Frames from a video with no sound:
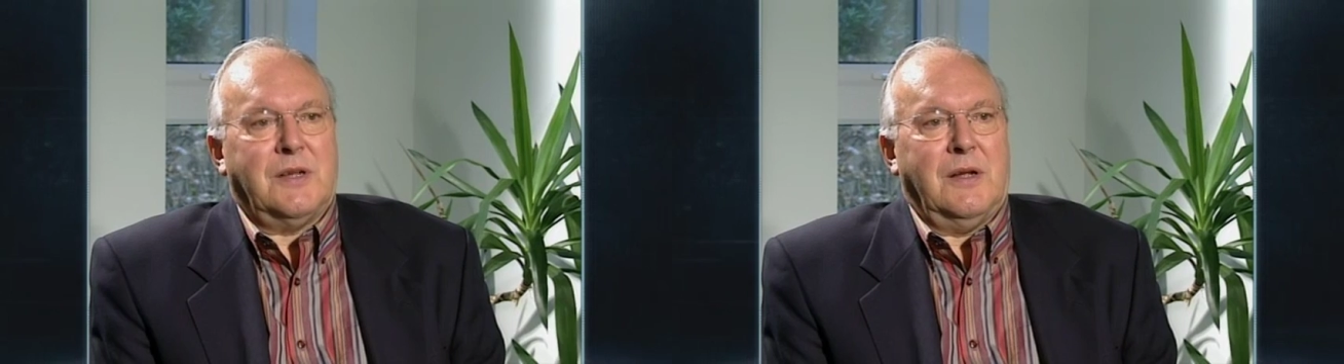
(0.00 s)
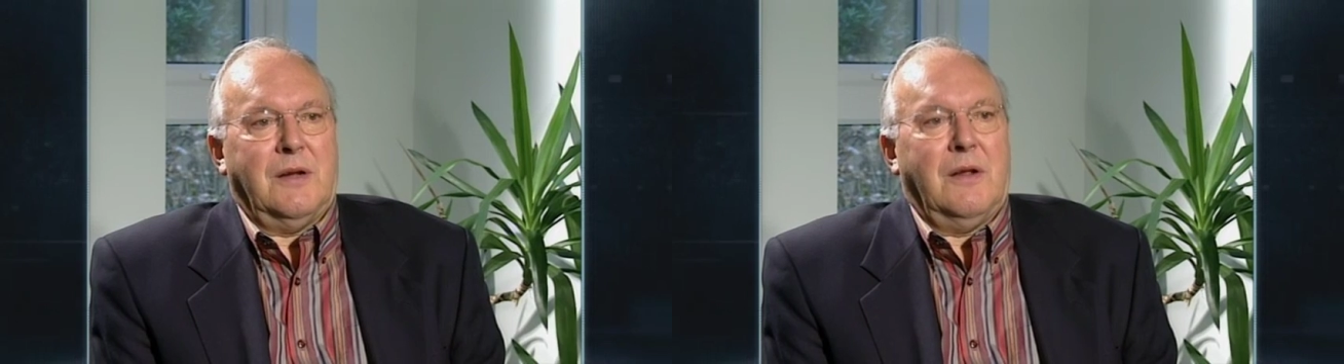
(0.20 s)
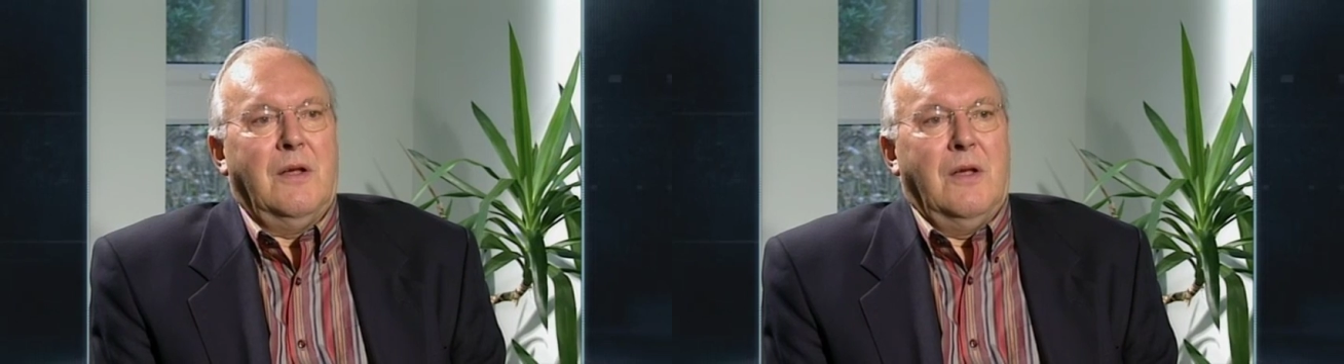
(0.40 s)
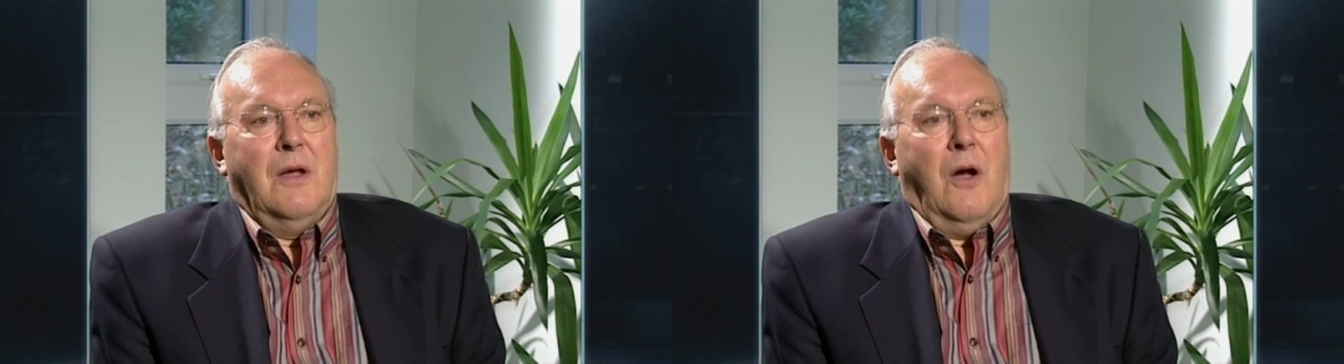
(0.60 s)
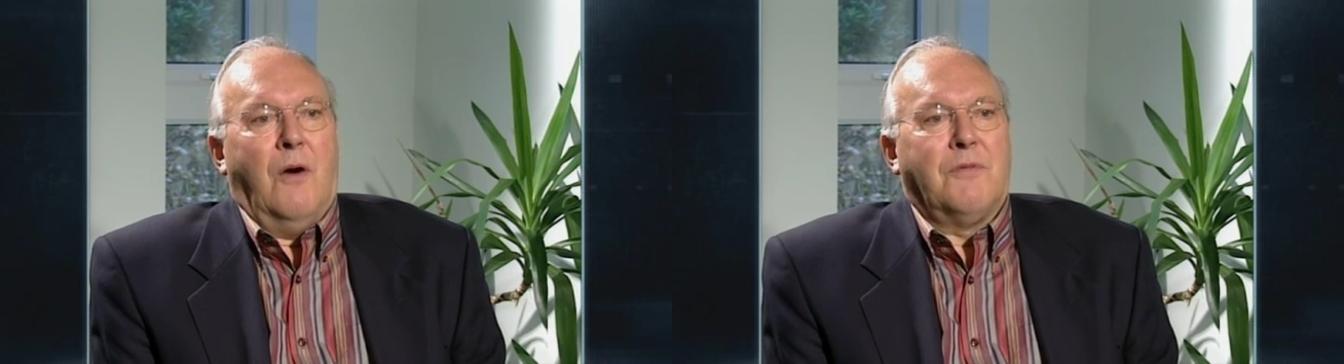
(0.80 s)
start,
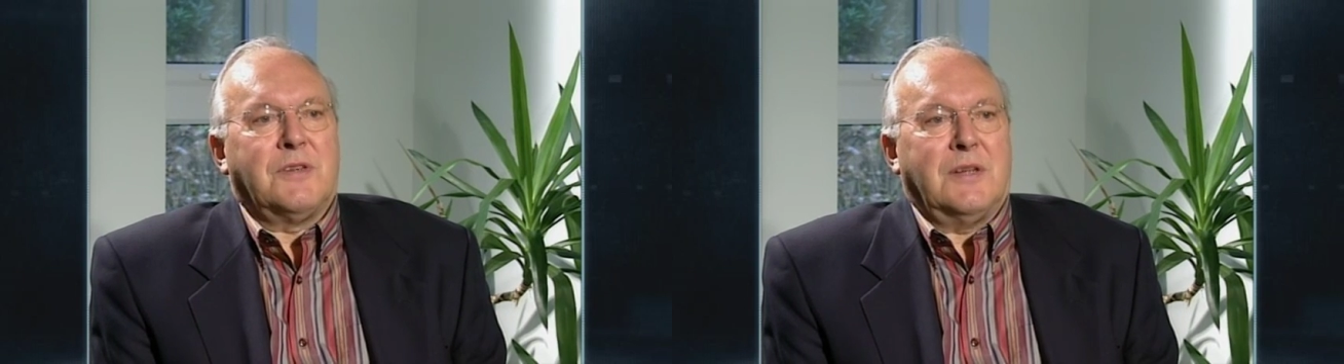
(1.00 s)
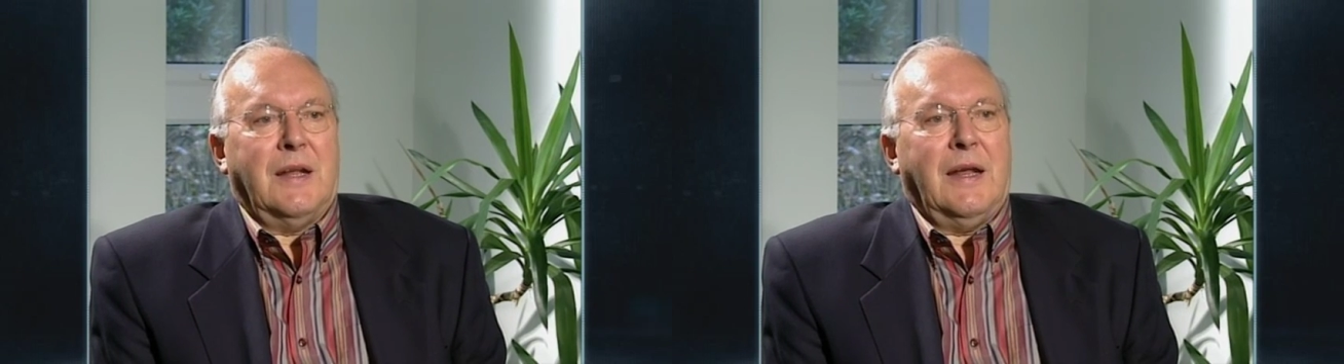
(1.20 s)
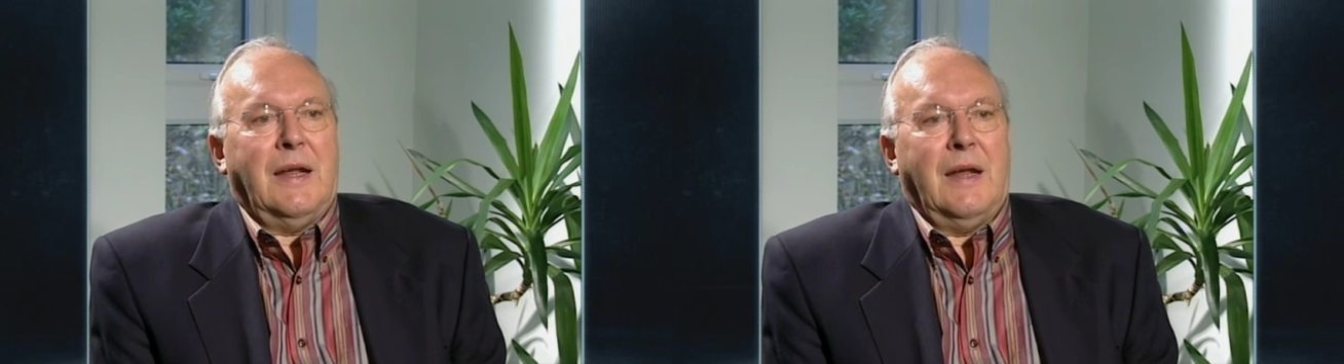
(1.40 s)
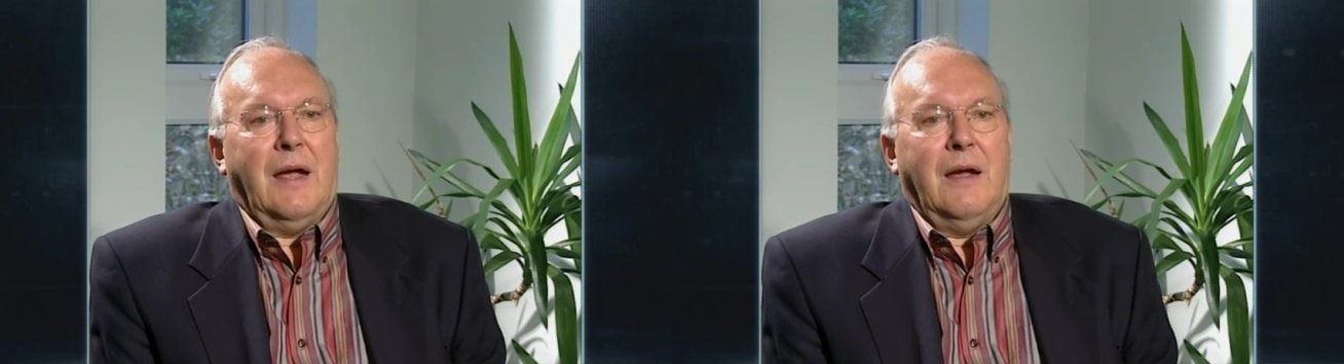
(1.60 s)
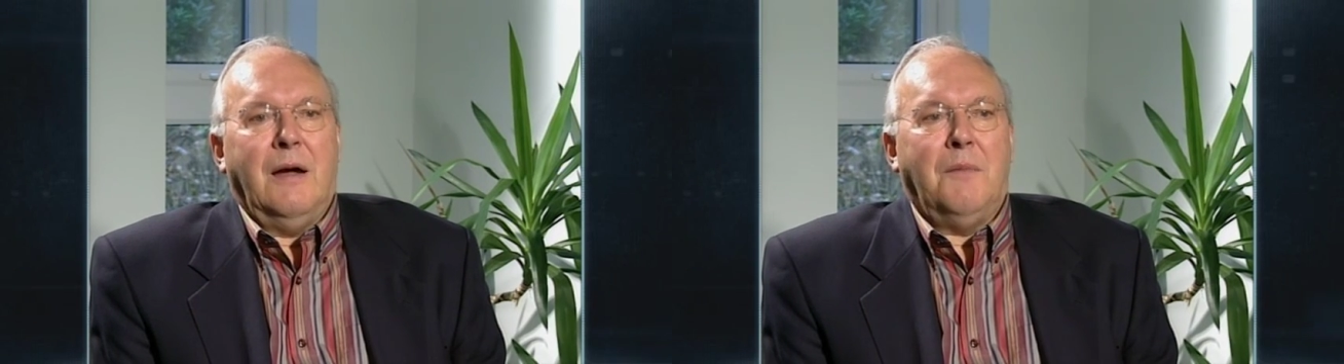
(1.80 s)
obviously,
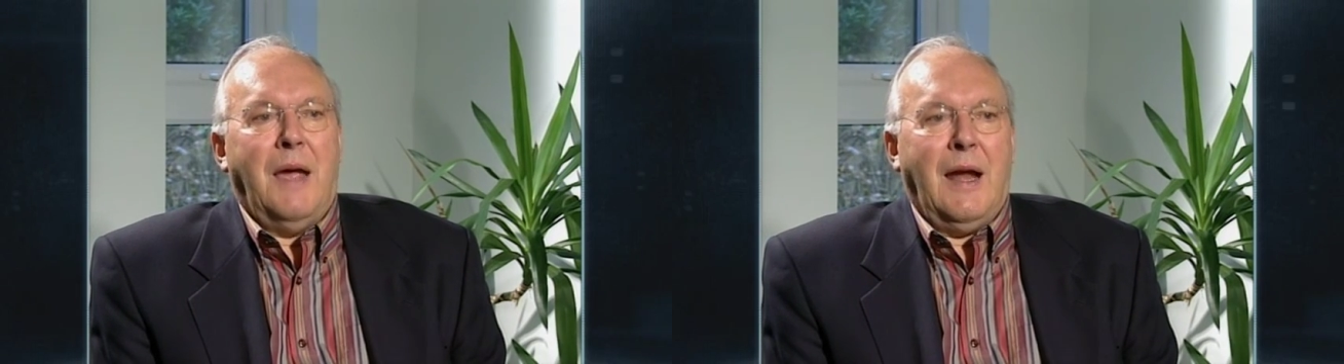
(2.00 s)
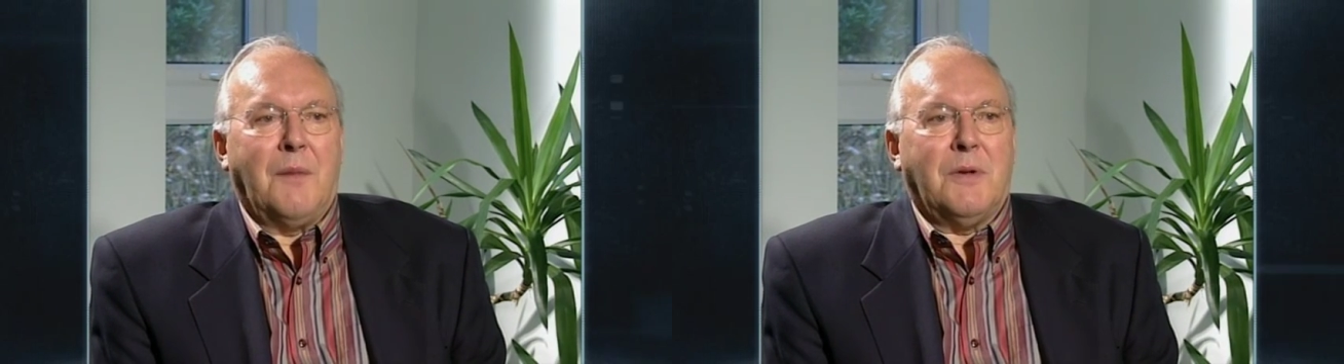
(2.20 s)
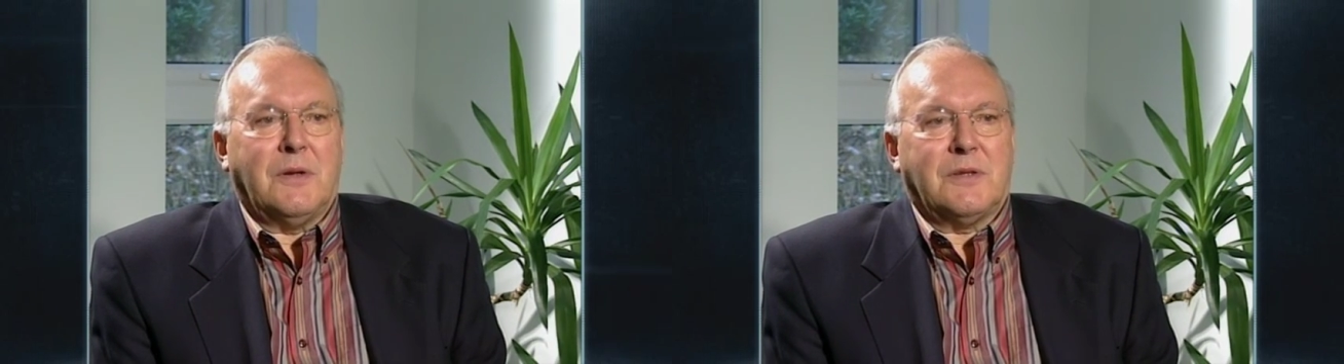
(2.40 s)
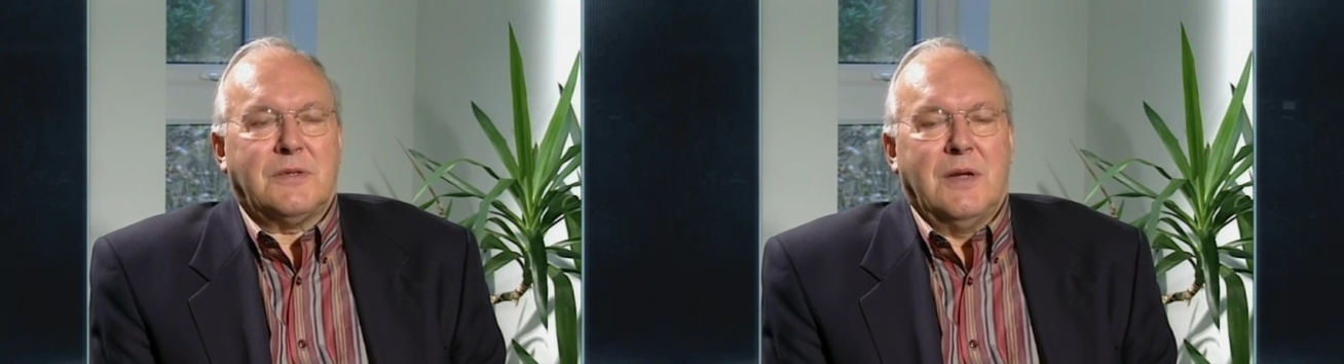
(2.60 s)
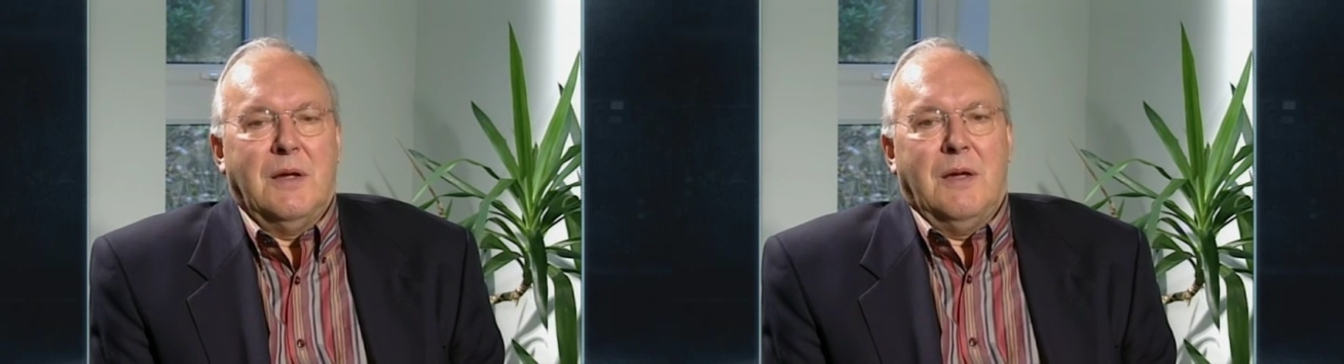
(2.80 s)
elements.